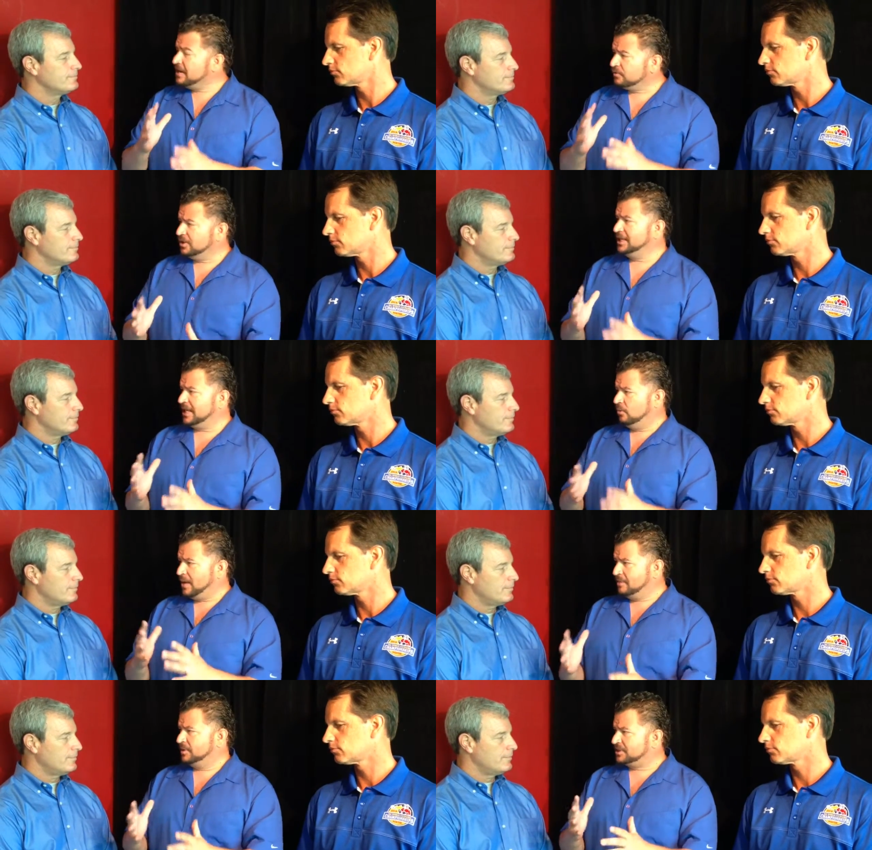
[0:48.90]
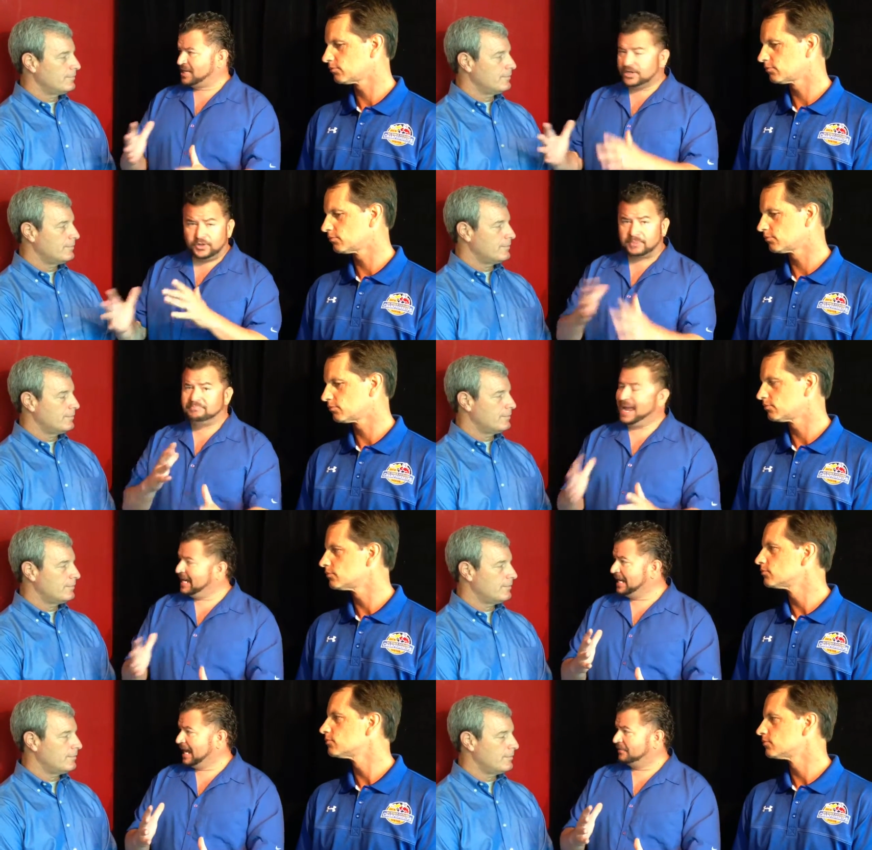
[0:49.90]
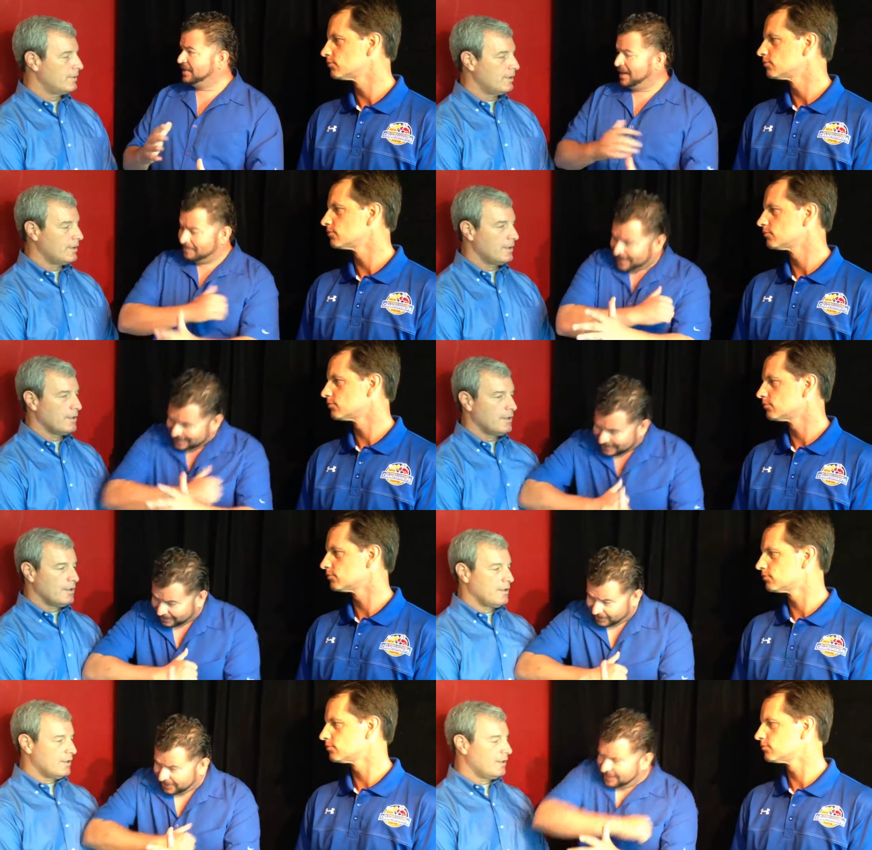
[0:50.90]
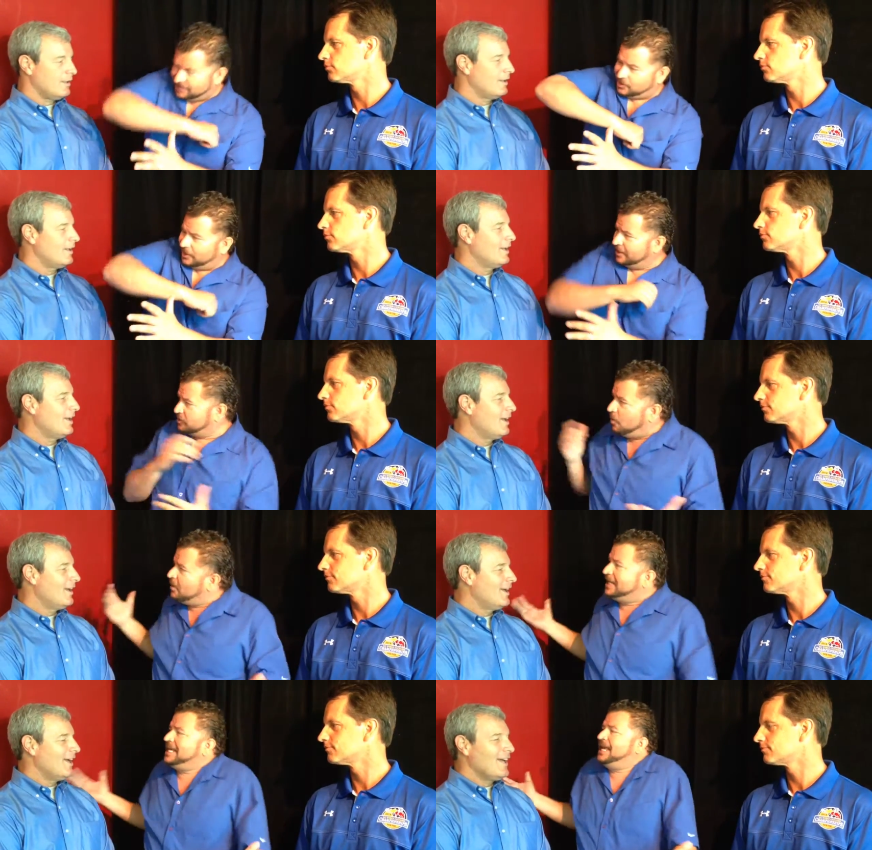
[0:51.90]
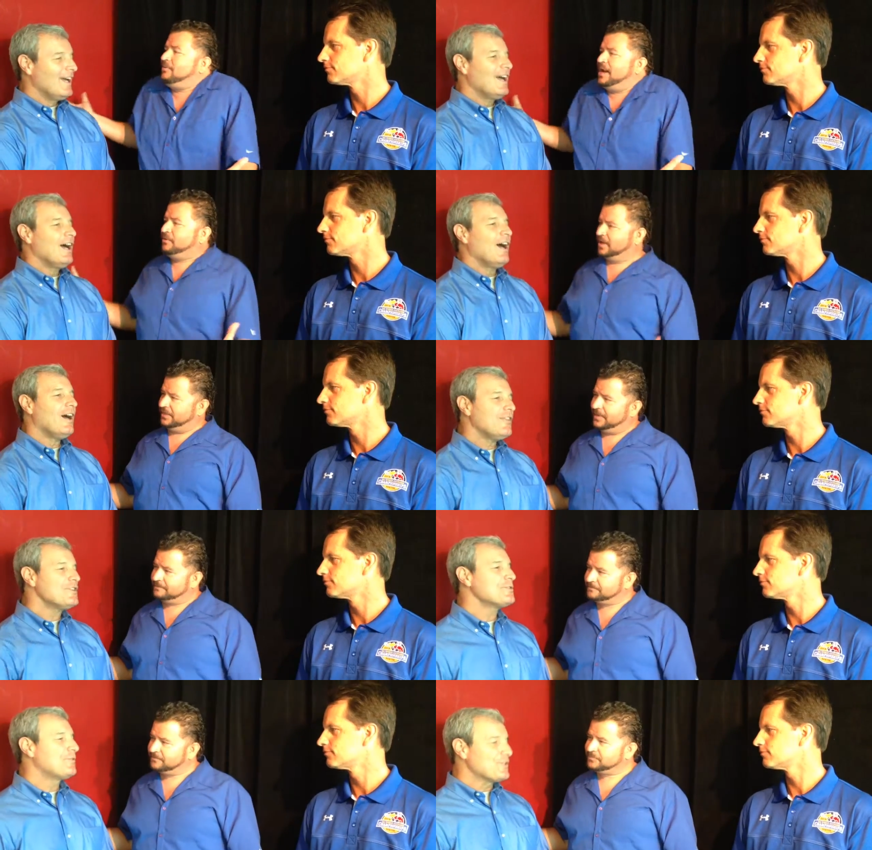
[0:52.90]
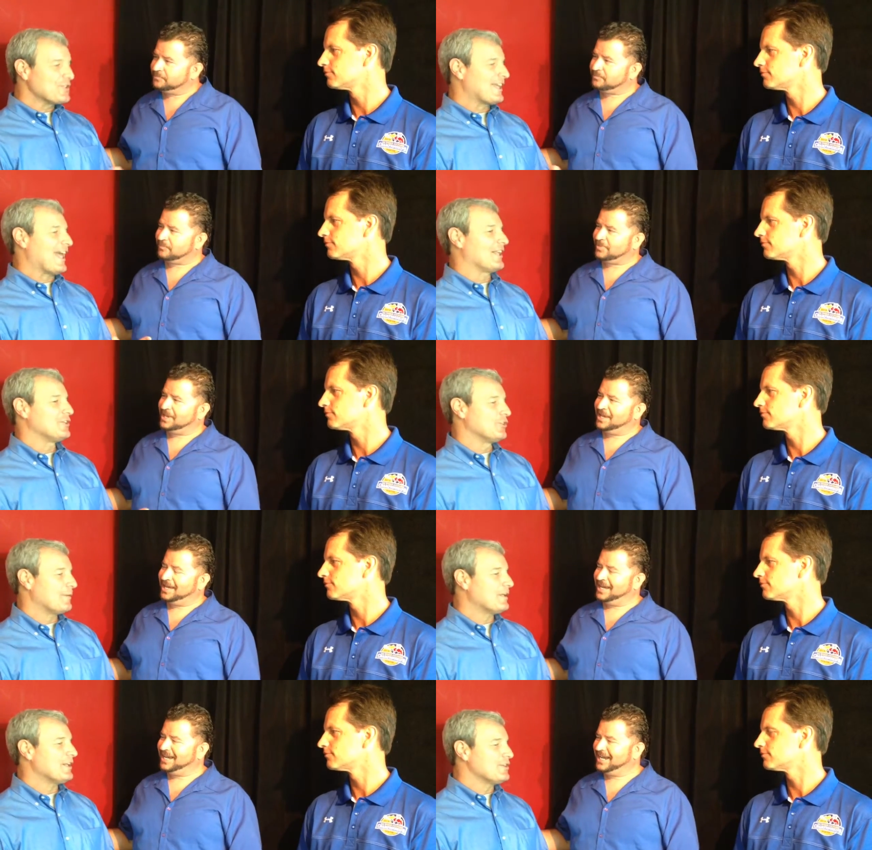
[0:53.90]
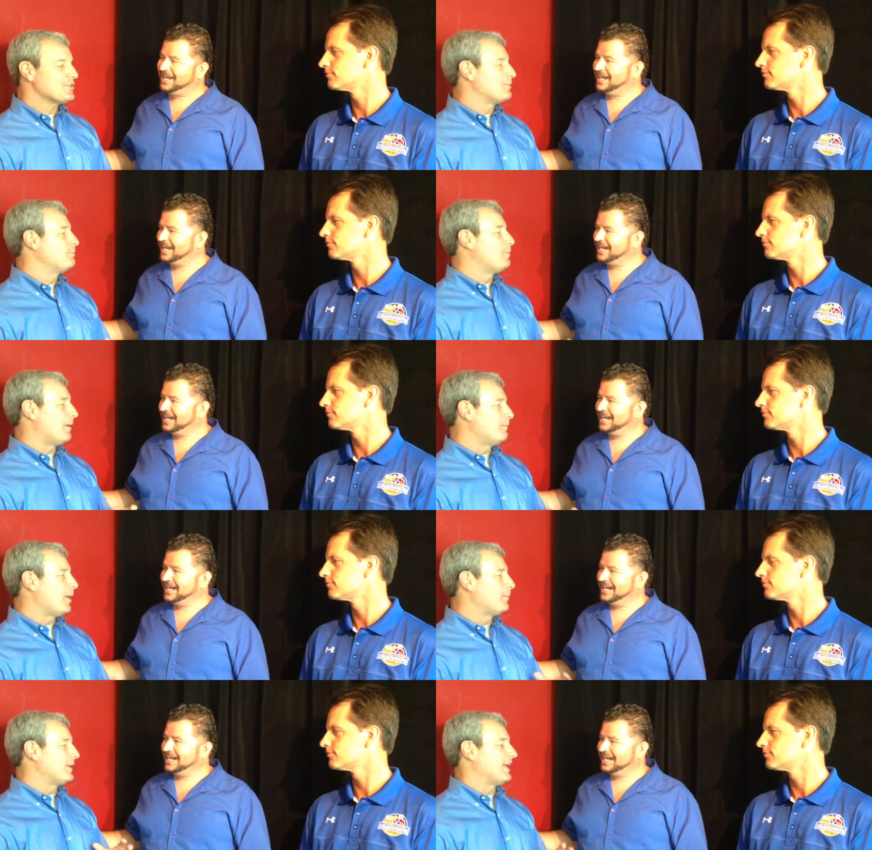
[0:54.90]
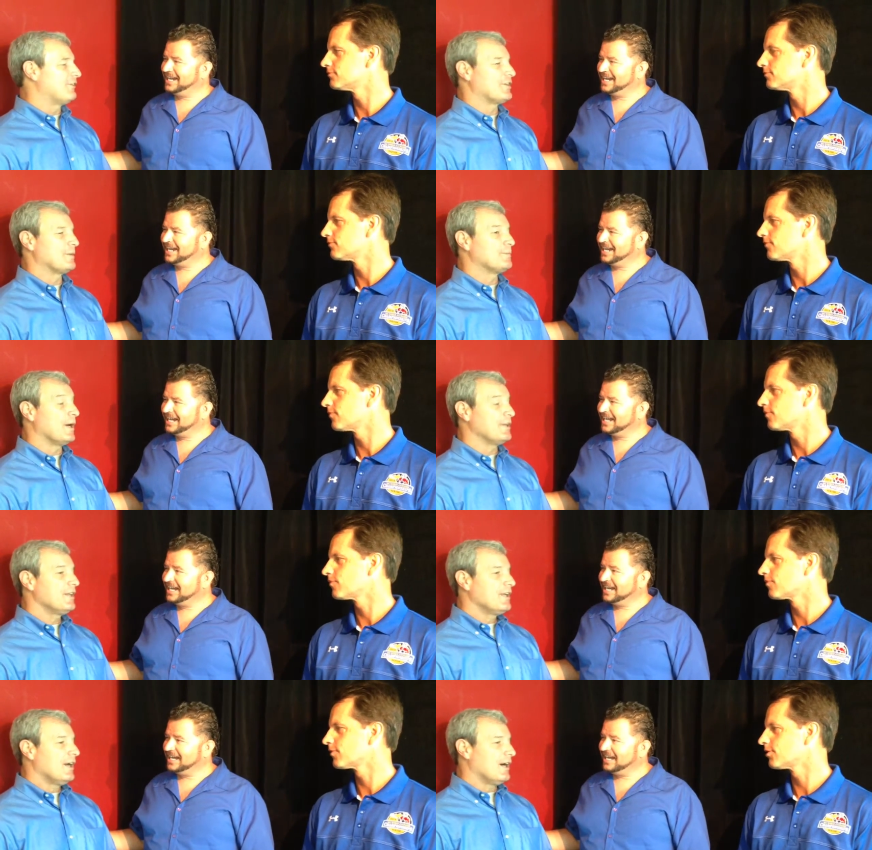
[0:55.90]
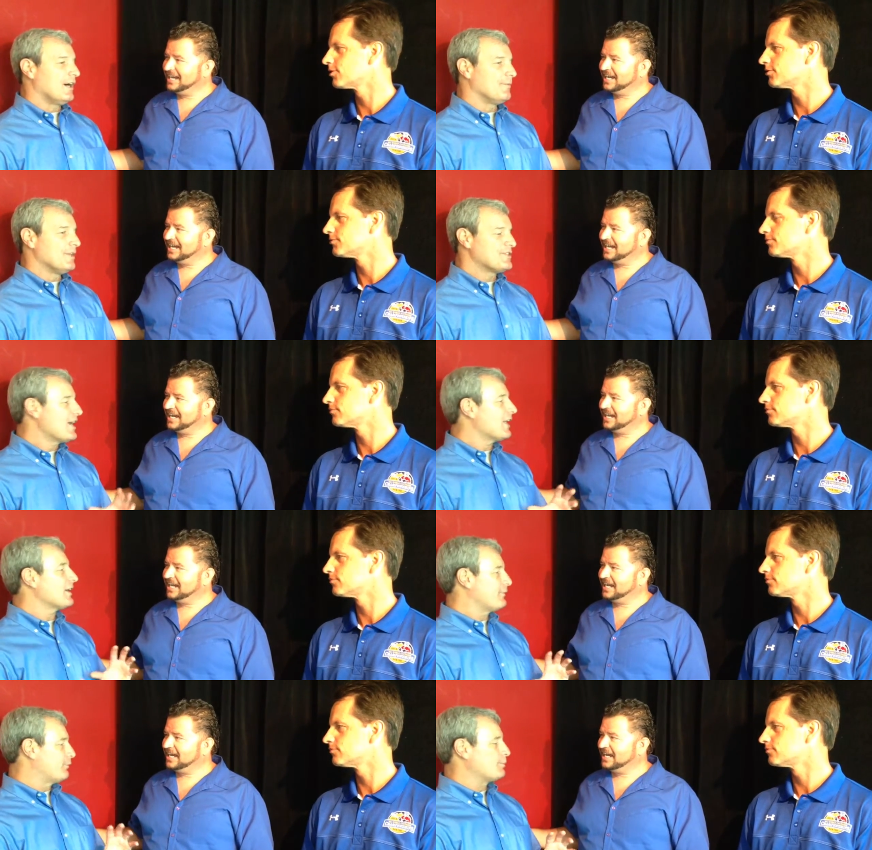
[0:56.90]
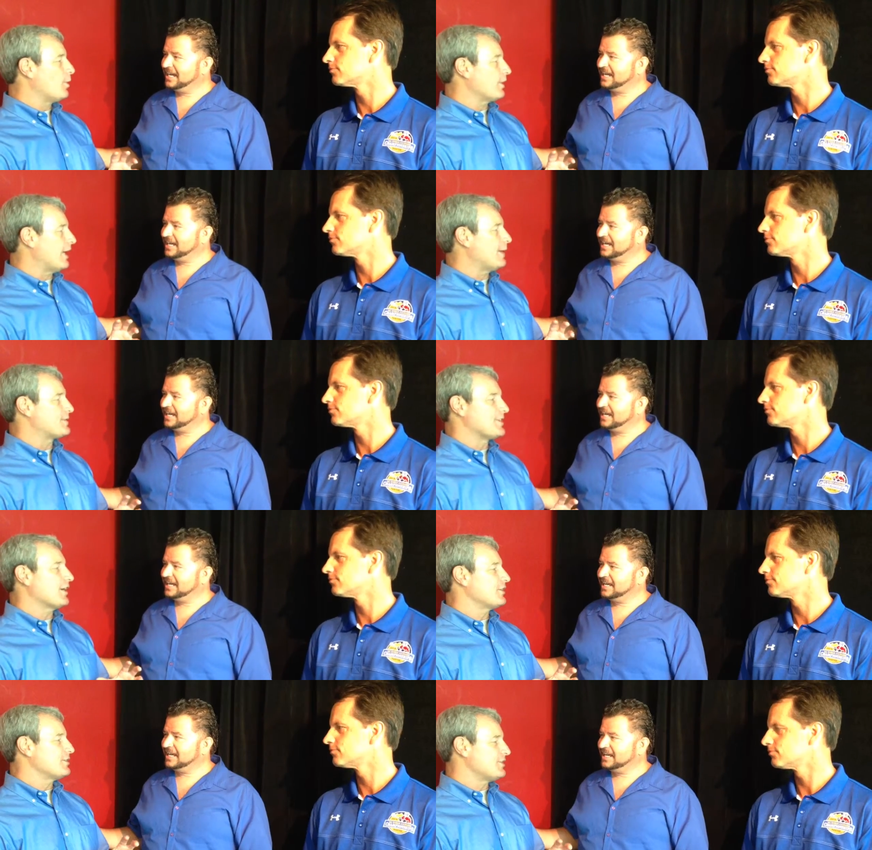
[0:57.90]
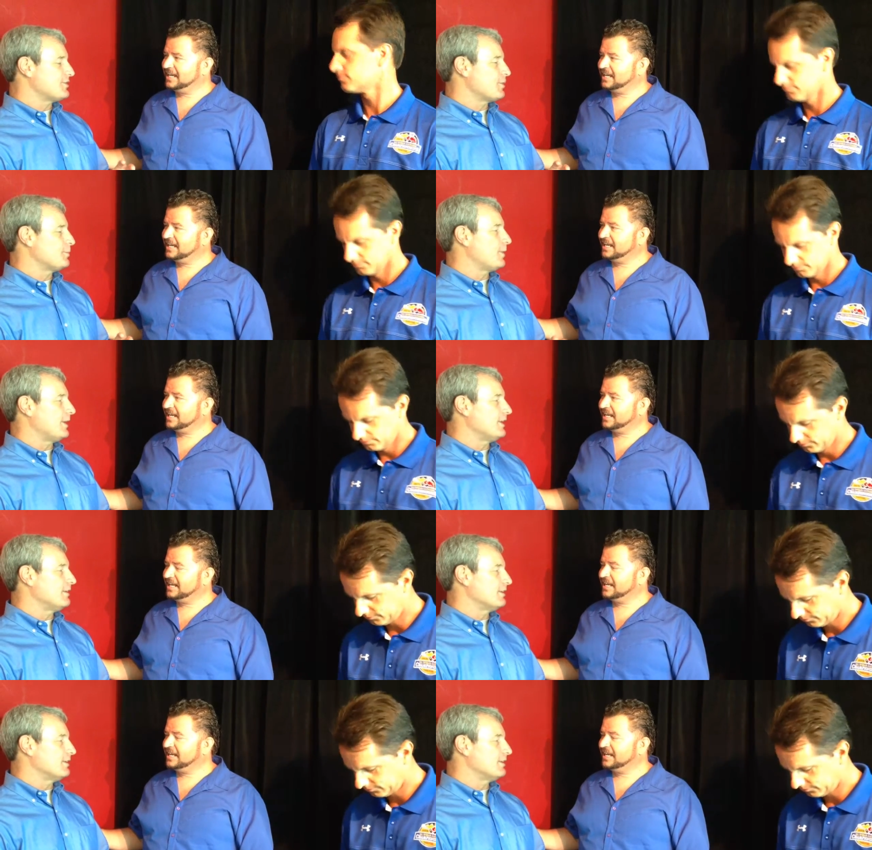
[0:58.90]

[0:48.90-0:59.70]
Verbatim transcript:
Speaker 1: they really get away with? Because I know they're banging out there. I mean, this, this. What can get away with? Uh, there's some physicality to it. I mean,
Speaker 2: there's some bump, bumping and everything, but um, it's not like a football game. It's not going to see somebody